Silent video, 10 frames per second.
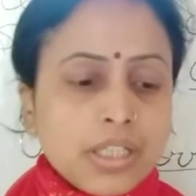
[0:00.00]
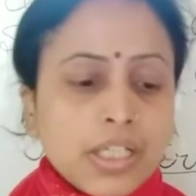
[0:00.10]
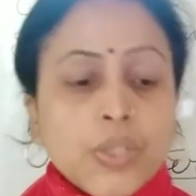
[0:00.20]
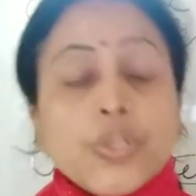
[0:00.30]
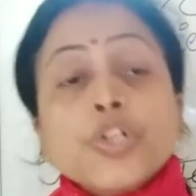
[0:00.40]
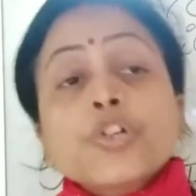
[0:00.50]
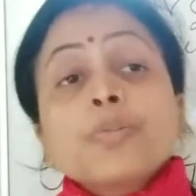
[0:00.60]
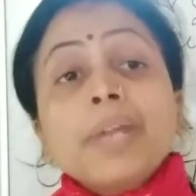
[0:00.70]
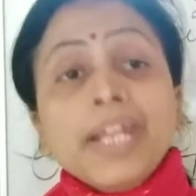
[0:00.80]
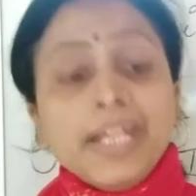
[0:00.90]
It
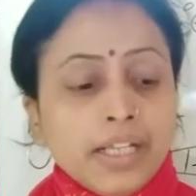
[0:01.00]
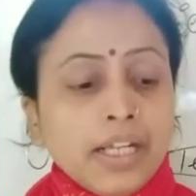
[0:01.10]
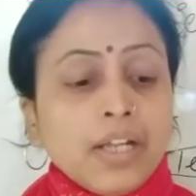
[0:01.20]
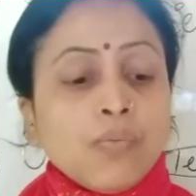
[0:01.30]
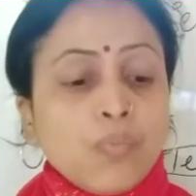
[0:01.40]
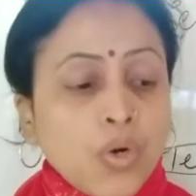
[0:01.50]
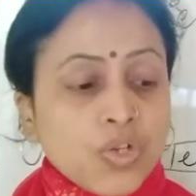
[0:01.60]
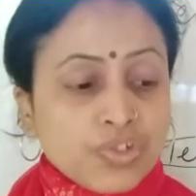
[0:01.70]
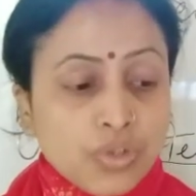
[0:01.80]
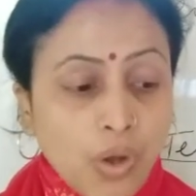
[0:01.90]
remain
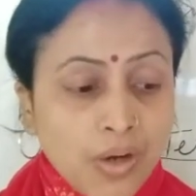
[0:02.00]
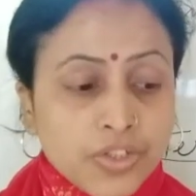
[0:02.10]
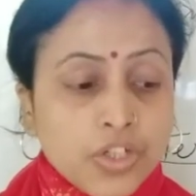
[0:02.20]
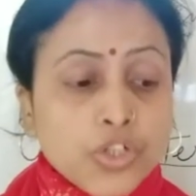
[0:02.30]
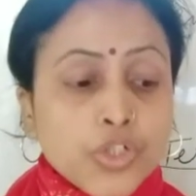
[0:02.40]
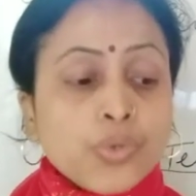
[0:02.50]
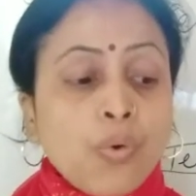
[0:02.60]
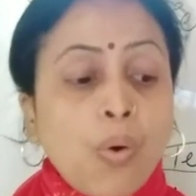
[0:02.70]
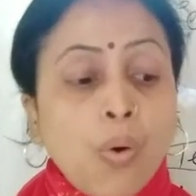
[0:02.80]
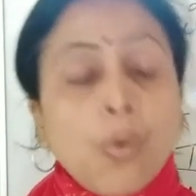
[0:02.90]
waterlogged
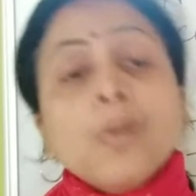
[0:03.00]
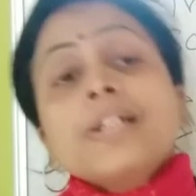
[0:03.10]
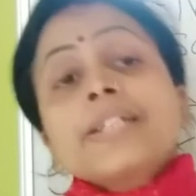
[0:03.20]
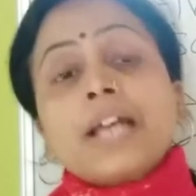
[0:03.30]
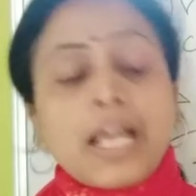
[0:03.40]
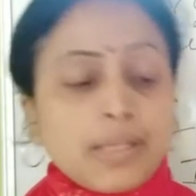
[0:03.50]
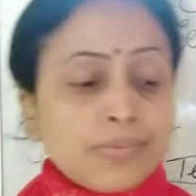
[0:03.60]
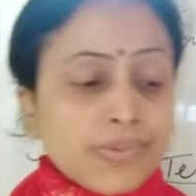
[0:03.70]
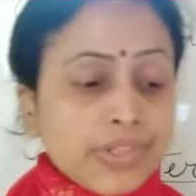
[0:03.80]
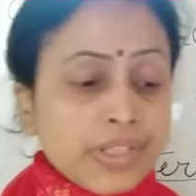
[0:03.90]
to all
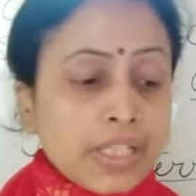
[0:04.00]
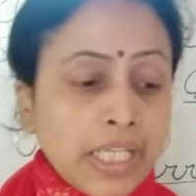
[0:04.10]
times.